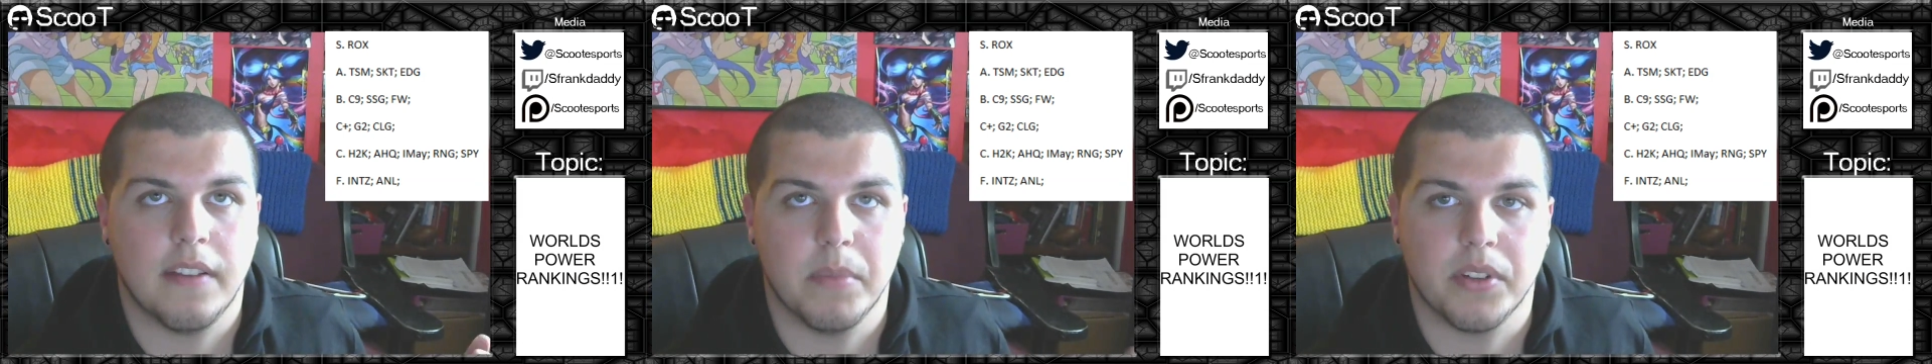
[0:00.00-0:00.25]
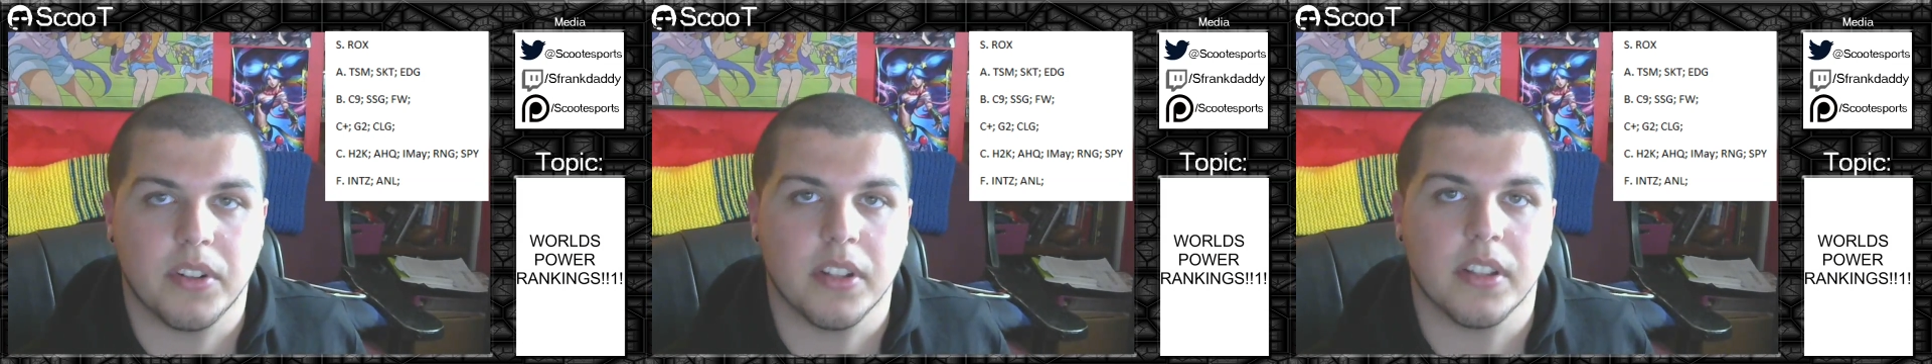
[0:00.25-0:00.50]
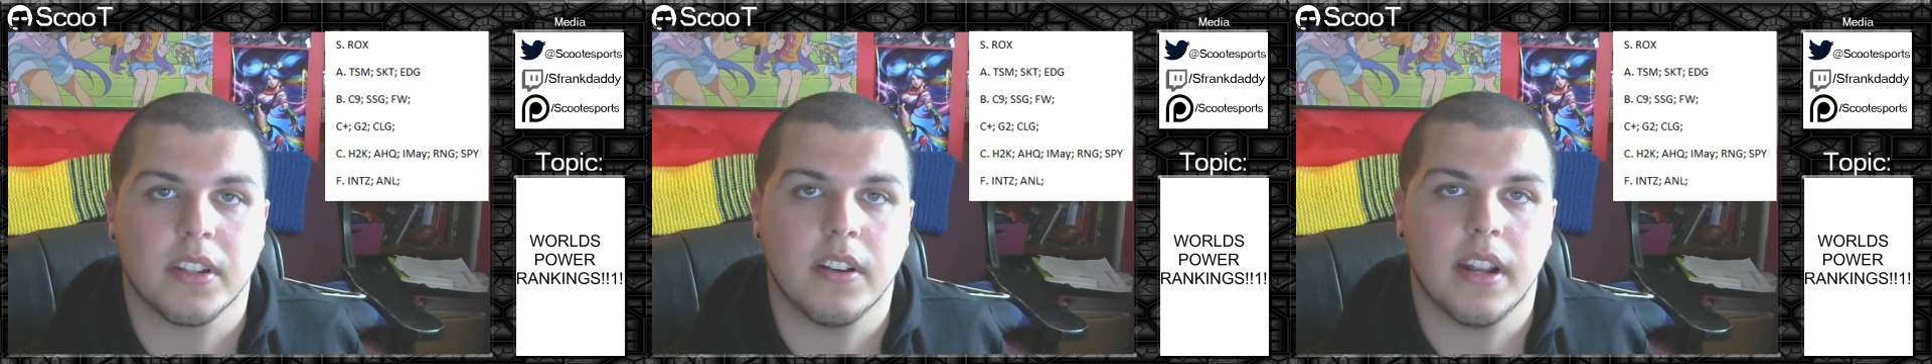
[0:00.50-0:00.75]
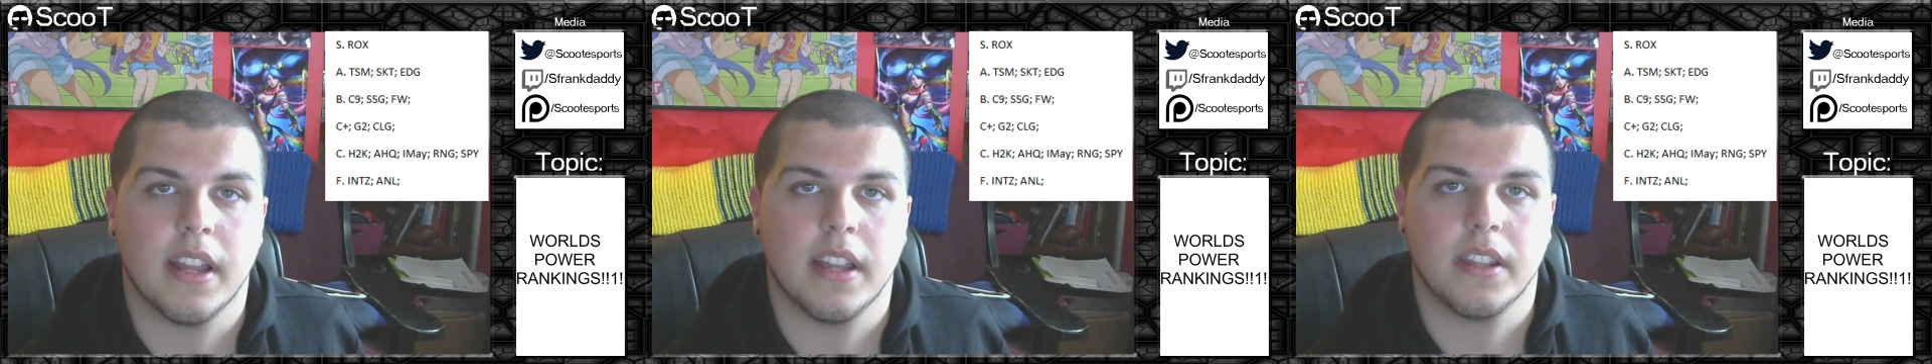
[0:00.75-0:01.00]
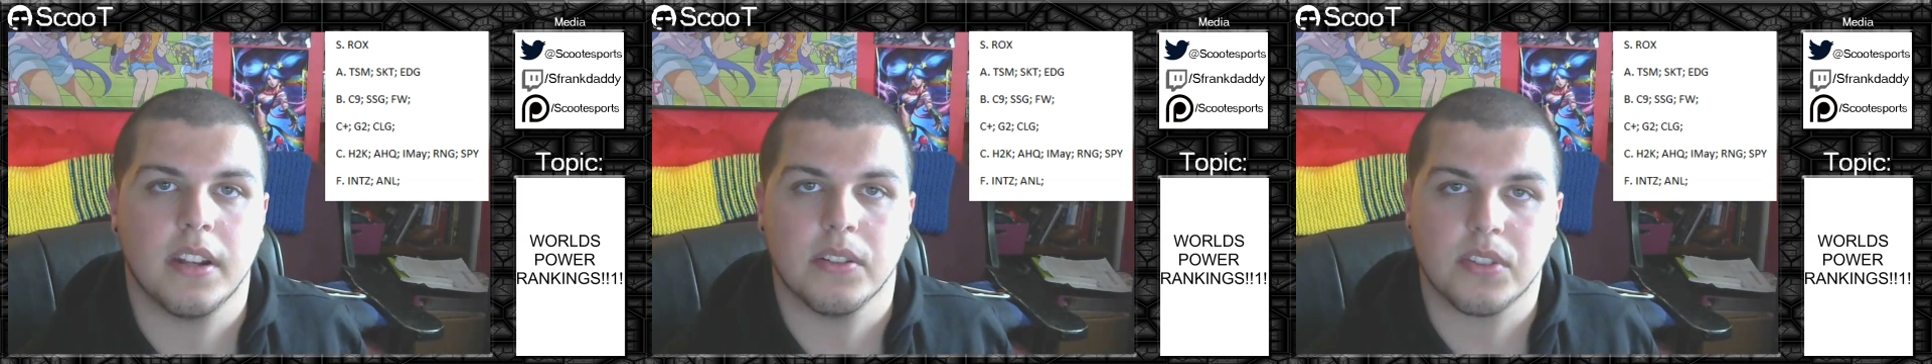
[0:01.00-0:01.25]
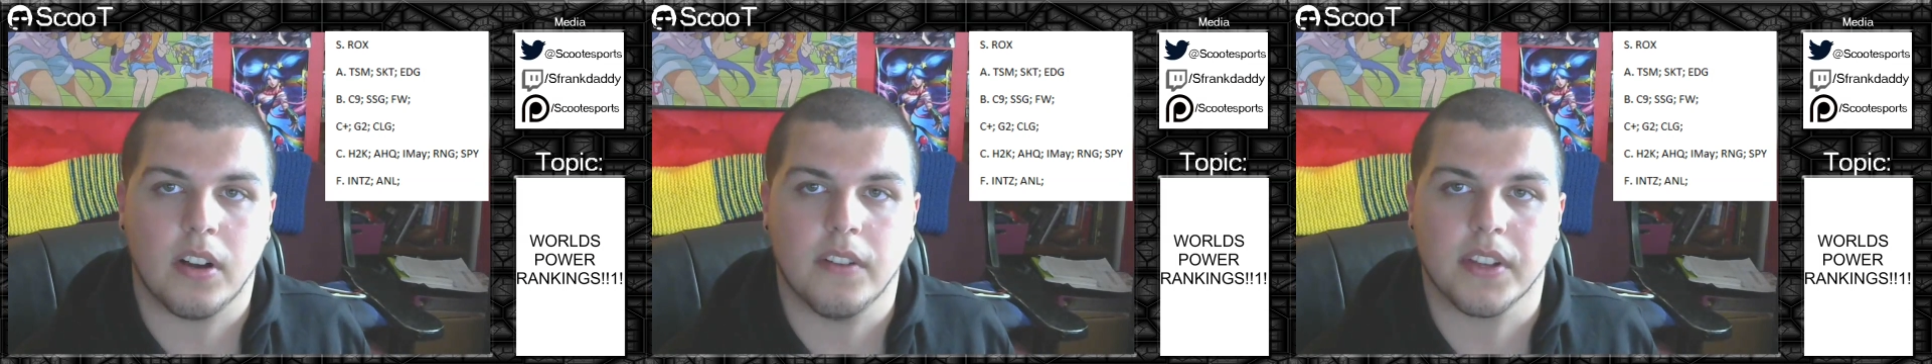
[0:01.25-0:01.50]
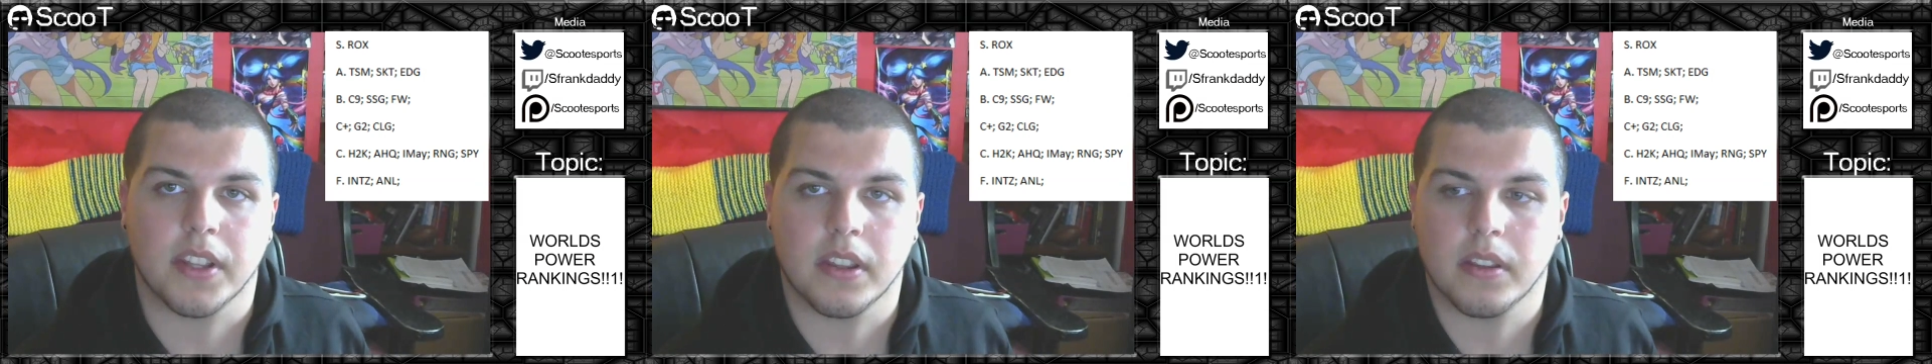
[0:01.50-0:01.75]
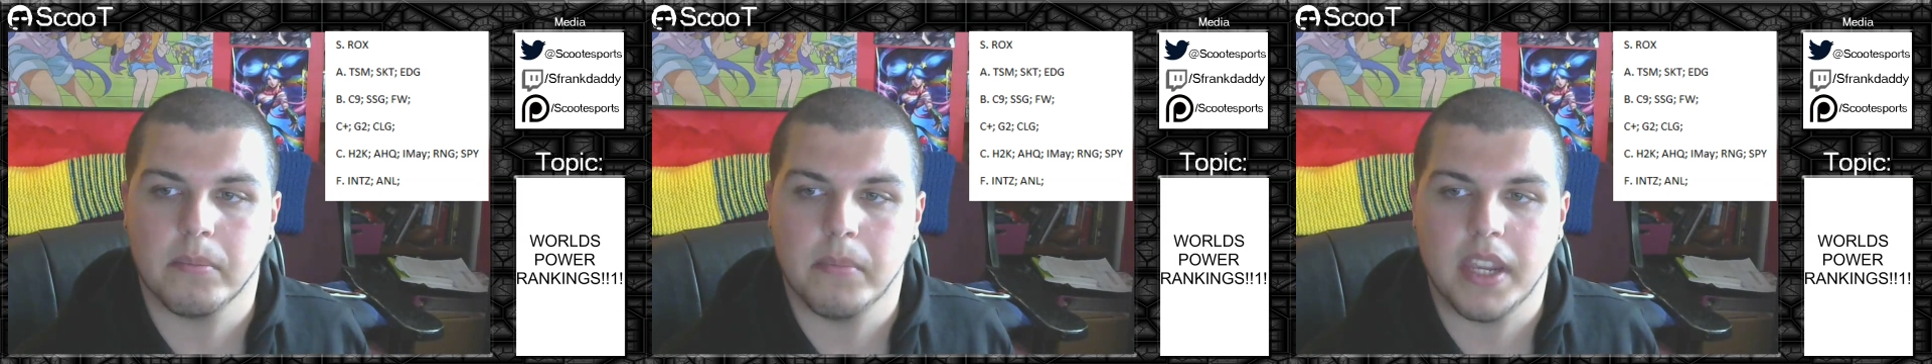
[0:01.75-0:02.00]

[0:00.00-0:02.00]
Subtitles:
have been really good at solving